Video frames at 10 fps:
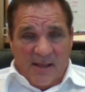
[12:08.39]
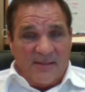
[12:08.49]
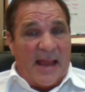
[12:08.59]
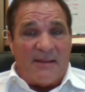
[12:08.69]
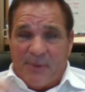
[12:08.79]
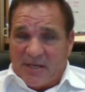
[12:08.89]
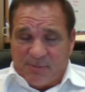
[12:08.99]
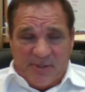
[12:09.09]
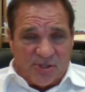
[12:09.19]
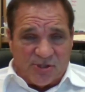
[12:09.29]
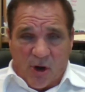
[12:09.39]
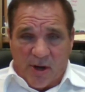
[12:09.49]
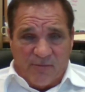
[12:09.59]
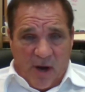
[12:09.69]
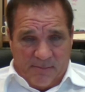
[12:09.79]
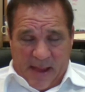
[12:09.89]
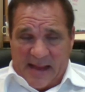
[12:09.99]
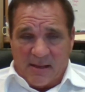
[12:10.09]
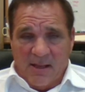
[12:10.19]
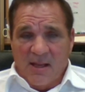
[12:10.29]
Tank Bigsby's the starting running
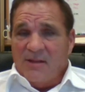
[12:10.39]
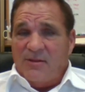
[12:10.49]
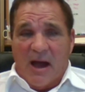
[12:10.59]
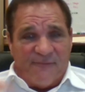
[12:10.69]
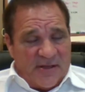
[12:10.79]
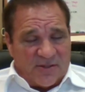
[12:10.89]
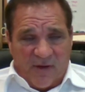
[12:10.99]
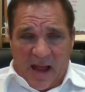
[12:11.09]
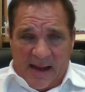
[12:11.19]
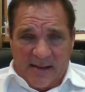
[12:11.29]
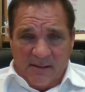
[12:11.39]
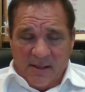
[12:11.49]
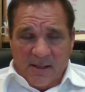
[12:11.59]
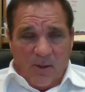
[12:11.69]
back. The offensive line,